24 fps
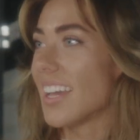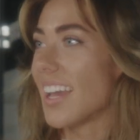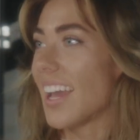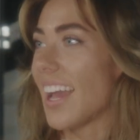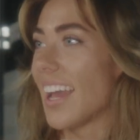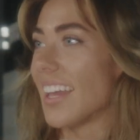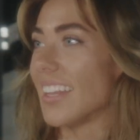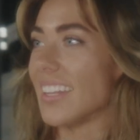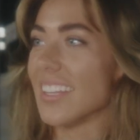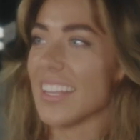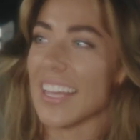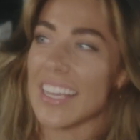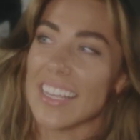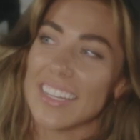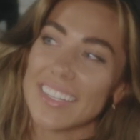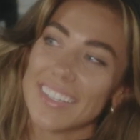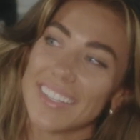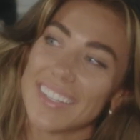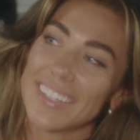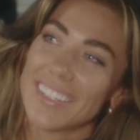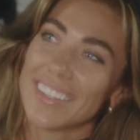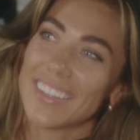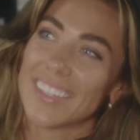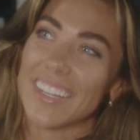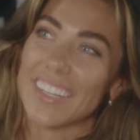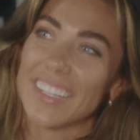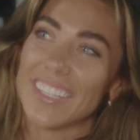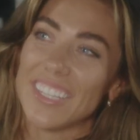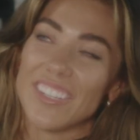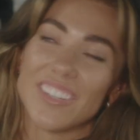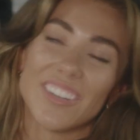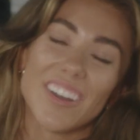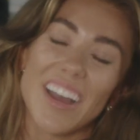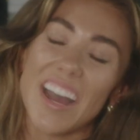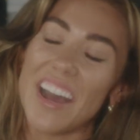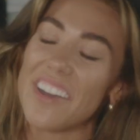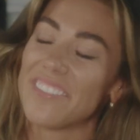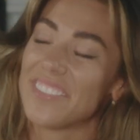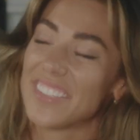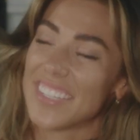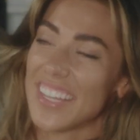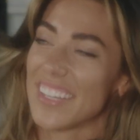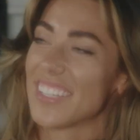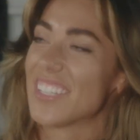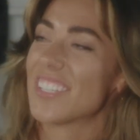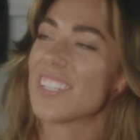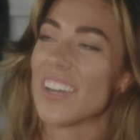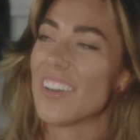And like you don't have
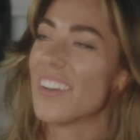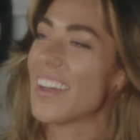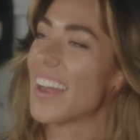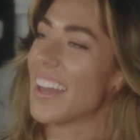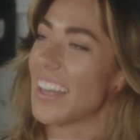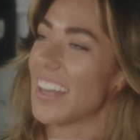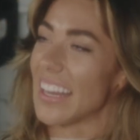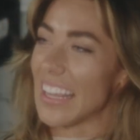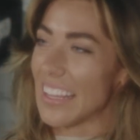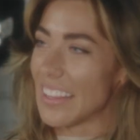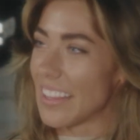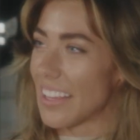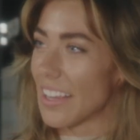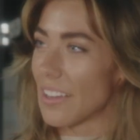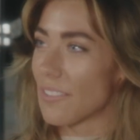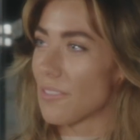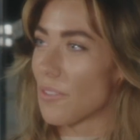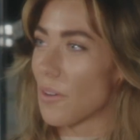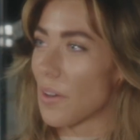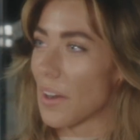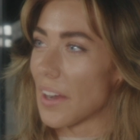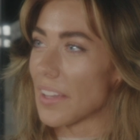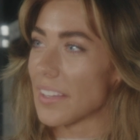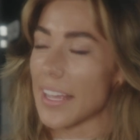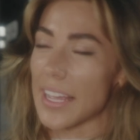to show anything for it.